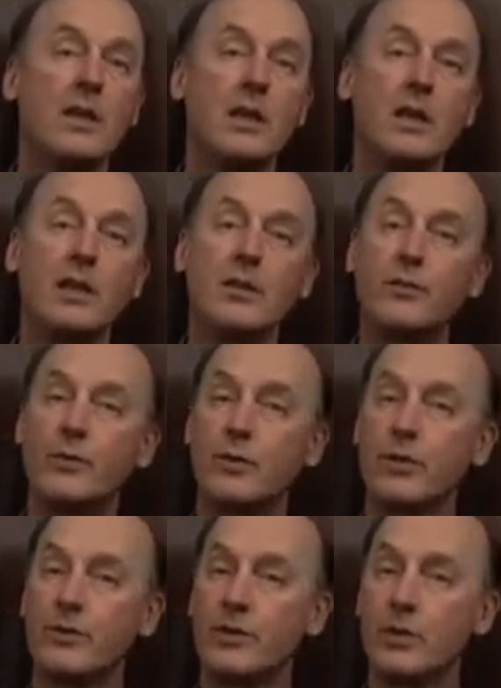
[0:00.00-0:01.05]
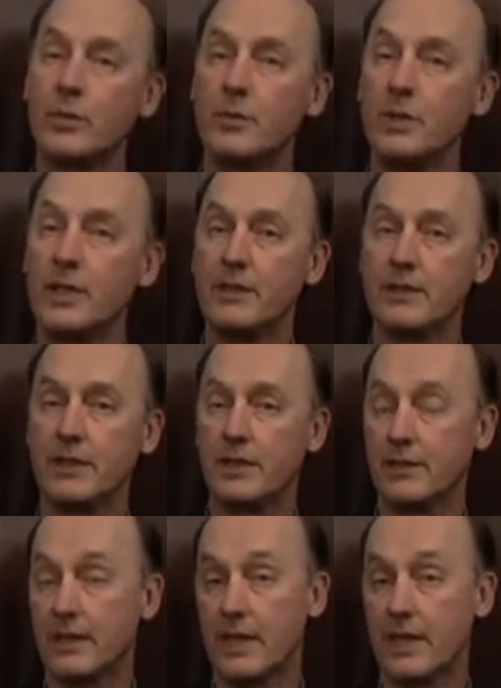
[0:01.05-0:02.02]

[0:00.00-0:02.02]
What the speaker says: In 4 of the openings, it is